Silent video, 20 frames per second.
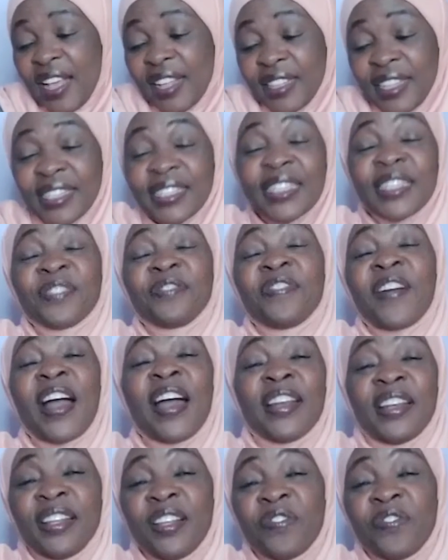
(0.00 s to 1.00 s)
This is
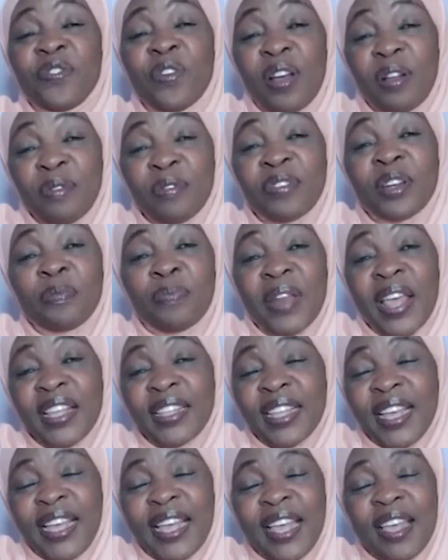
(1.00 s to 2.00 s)
fun. If you are really playing
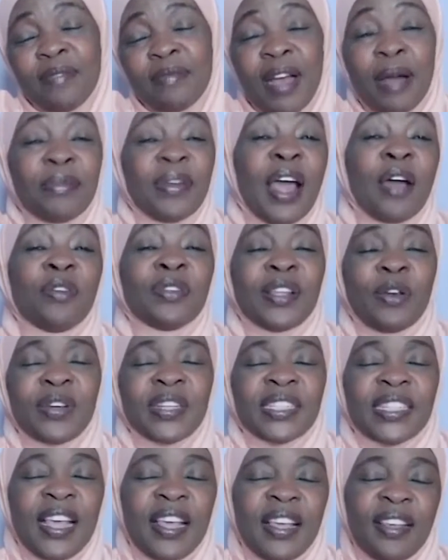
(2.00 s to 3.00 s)
the game, I'm now the
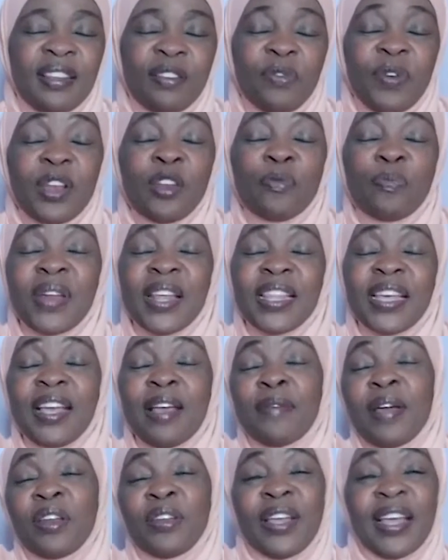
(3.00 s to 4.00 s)
one saying, when you play the
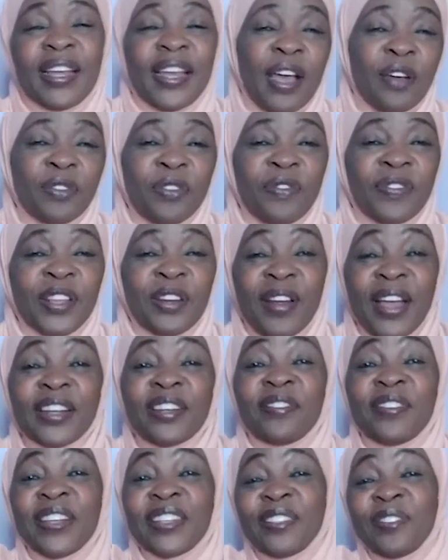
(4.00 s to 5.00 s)
game and get out of the rat
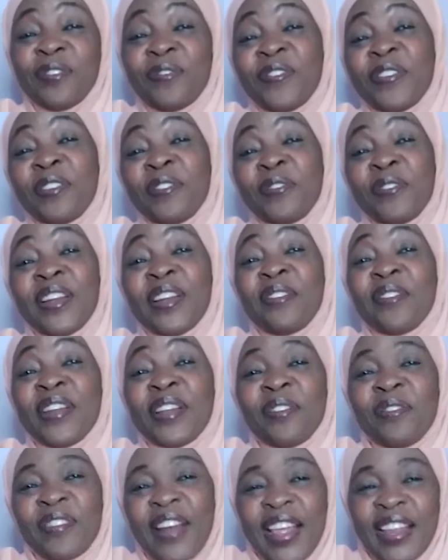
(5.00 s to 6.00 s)
race, you feel really,
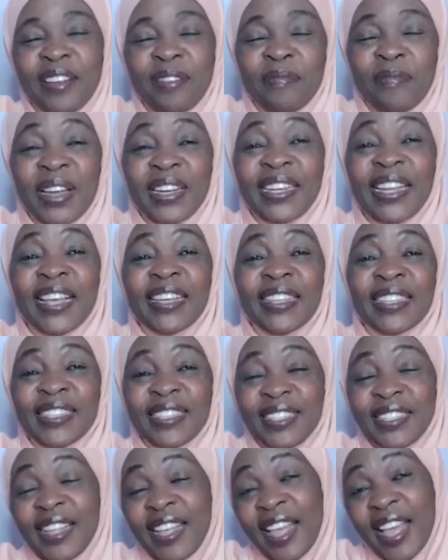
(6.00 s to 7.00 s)
really great, but it
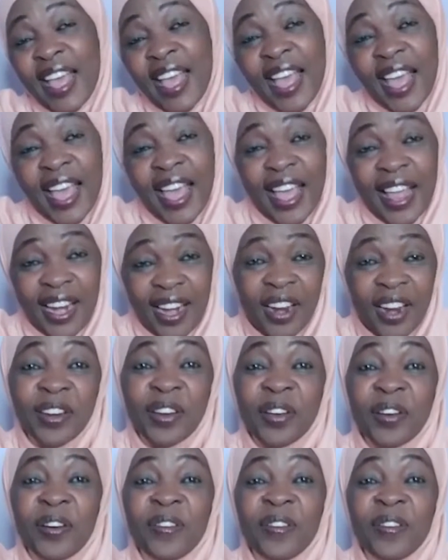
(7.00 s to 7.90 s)
takes a lot